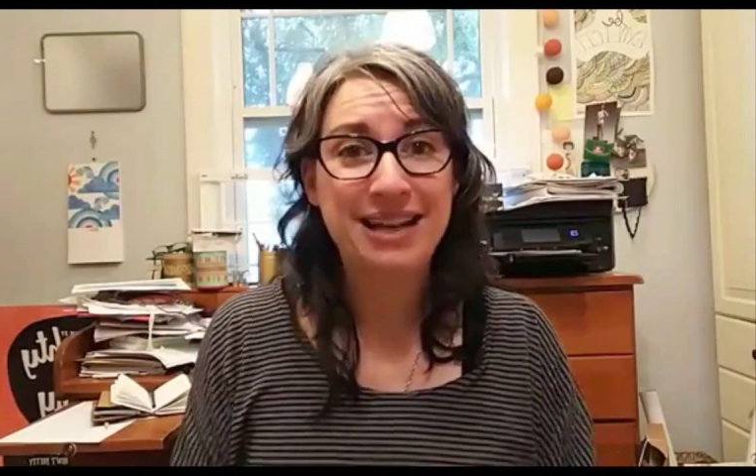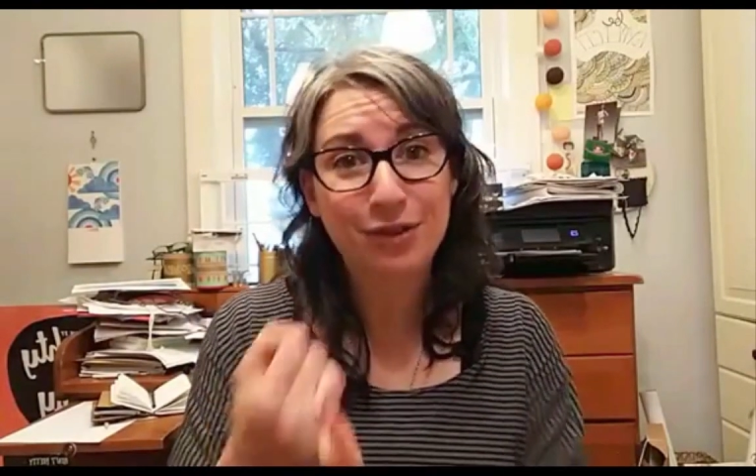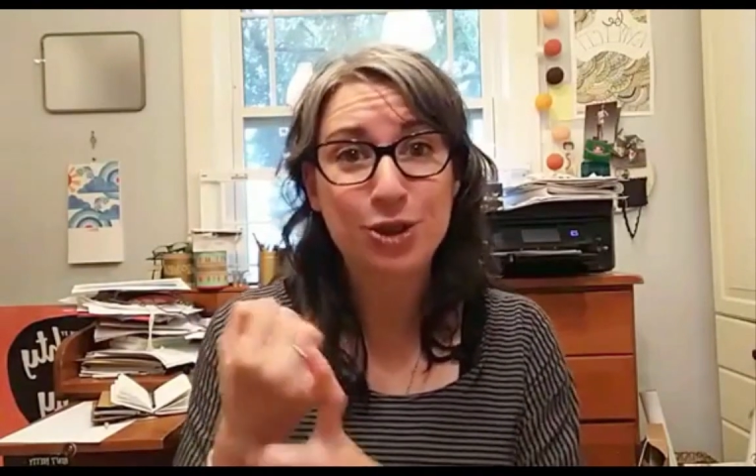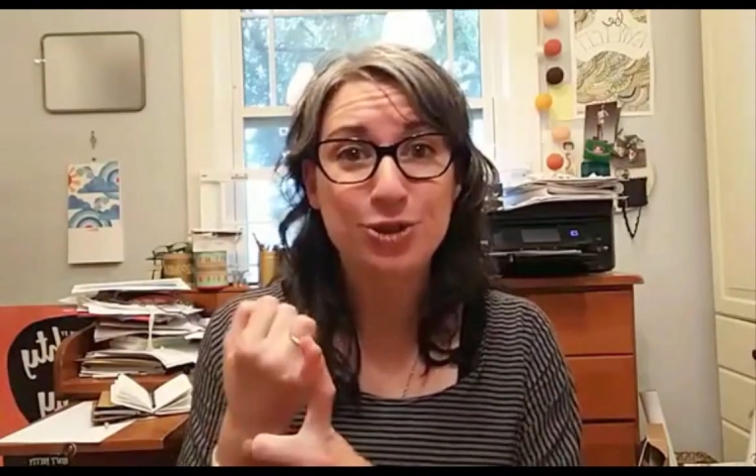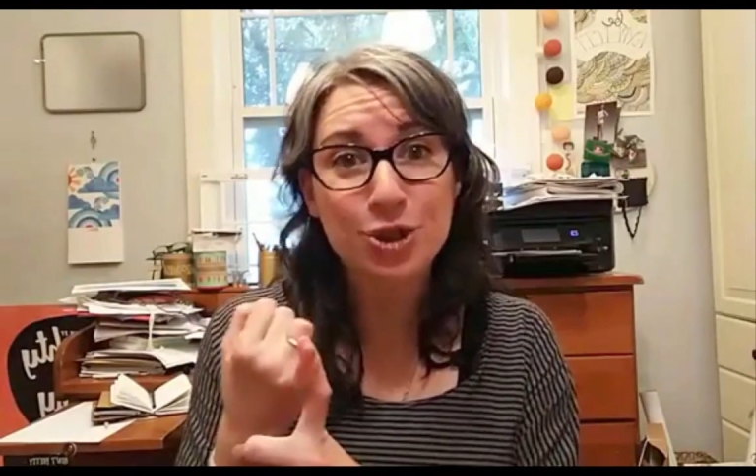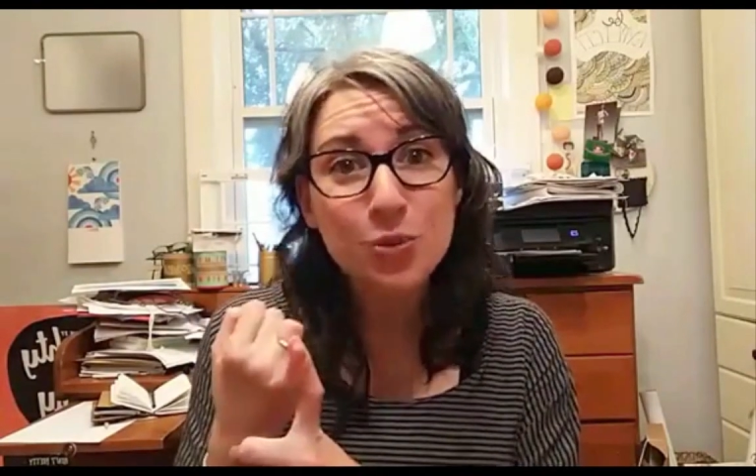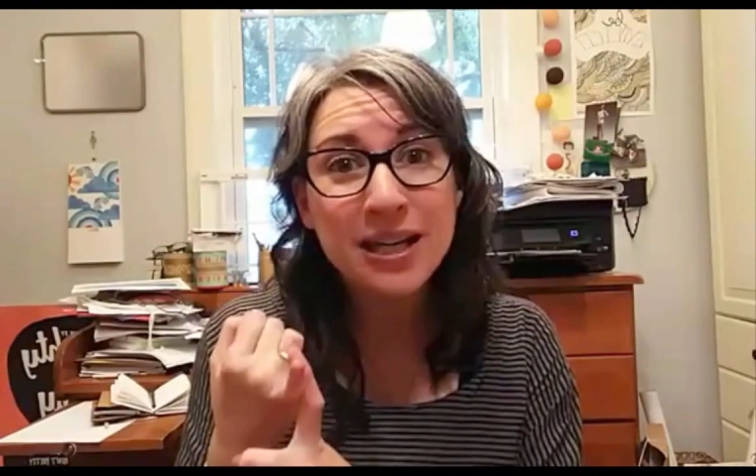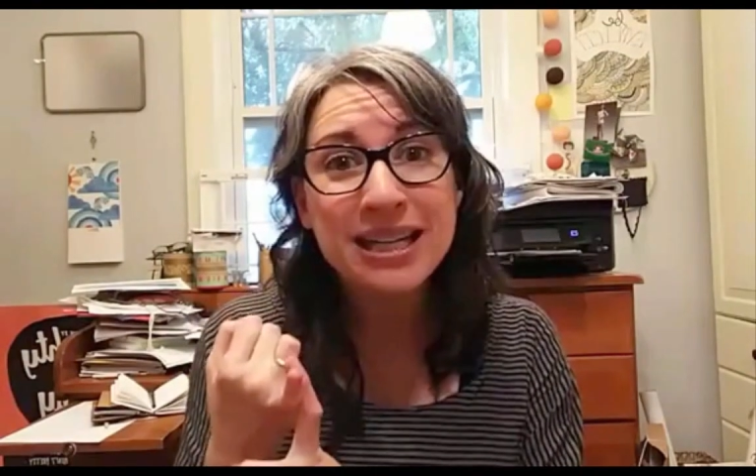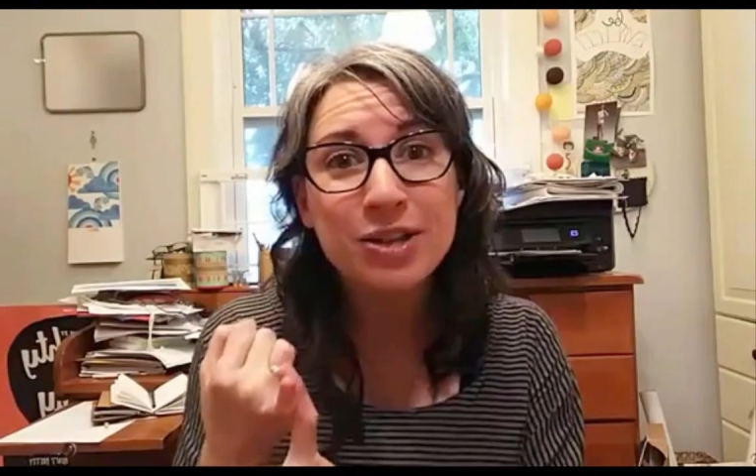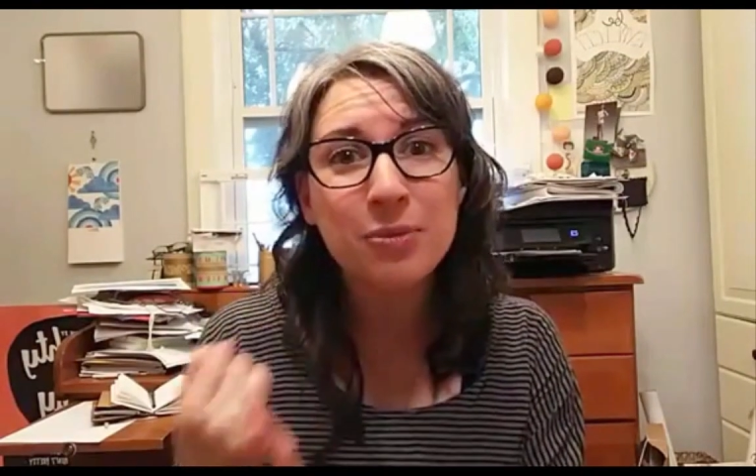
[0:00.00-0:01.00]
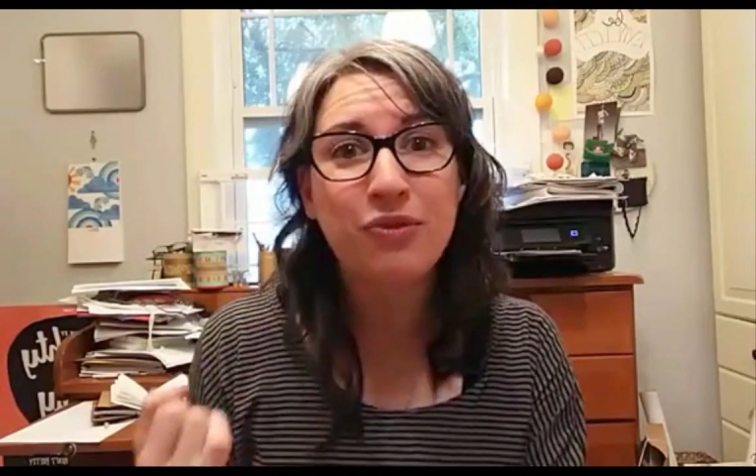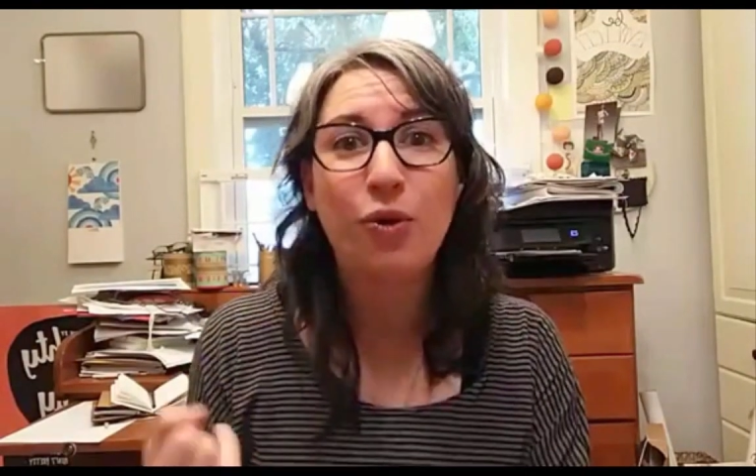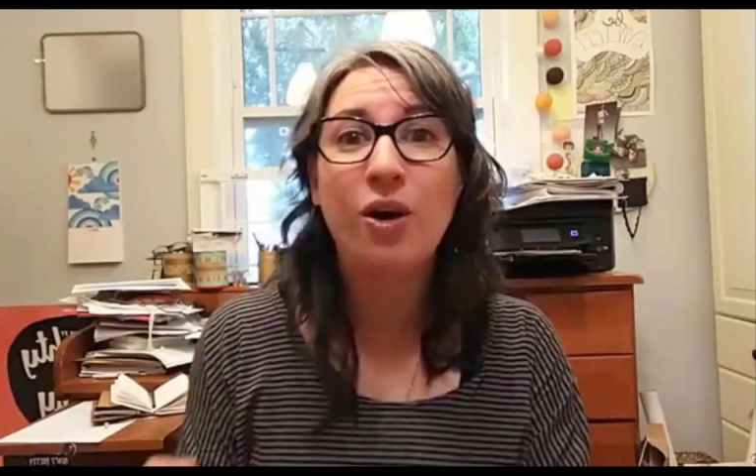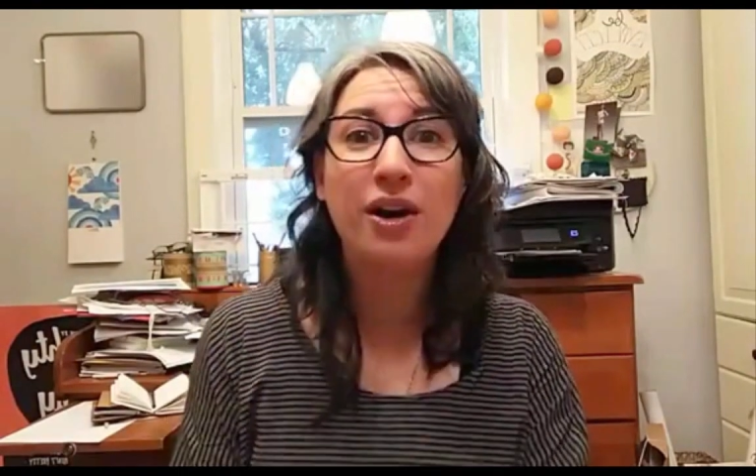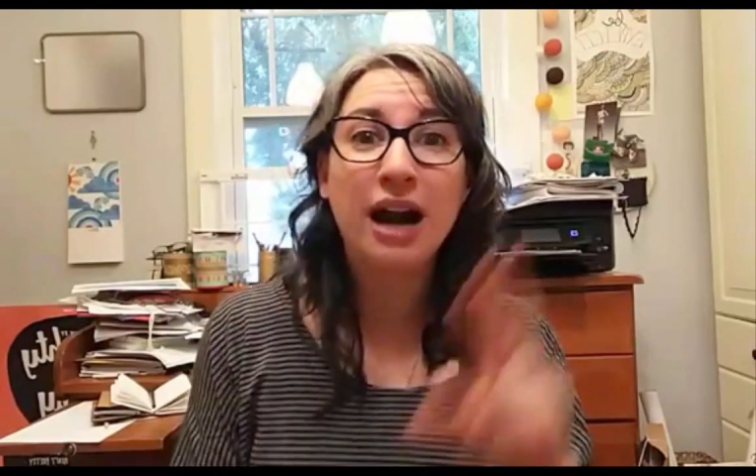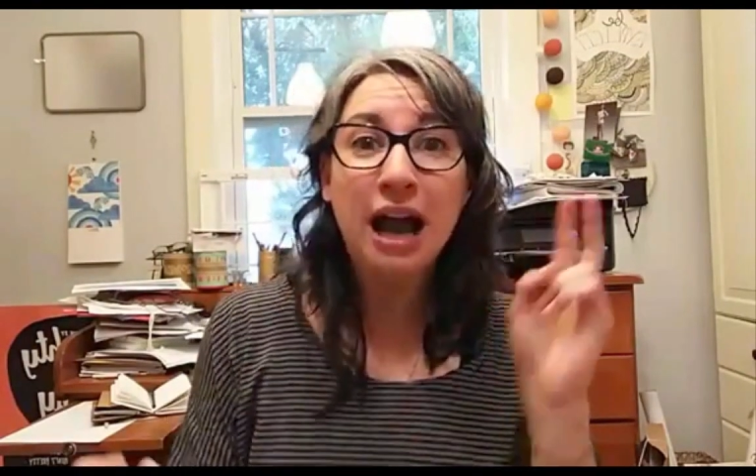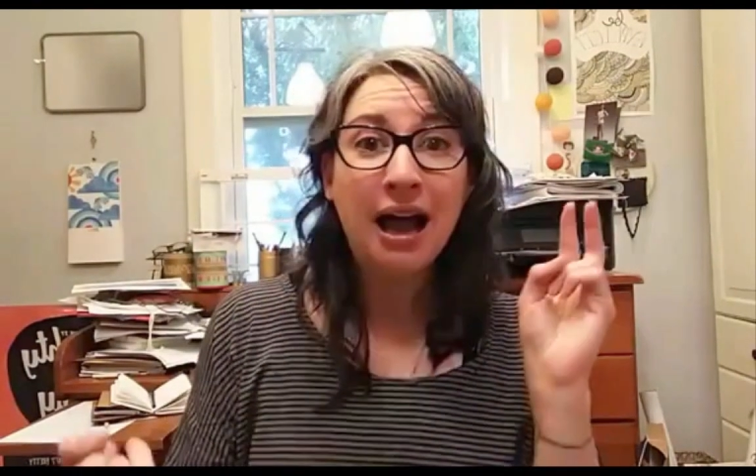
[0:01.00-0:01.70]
never used a twin needle before.